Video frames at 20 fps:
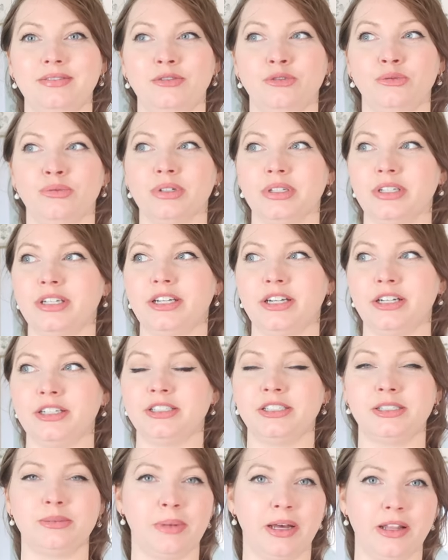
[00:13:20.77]
really
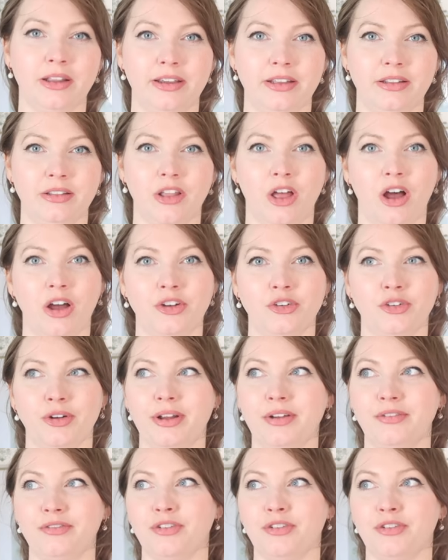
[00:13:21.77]
good smelling laundry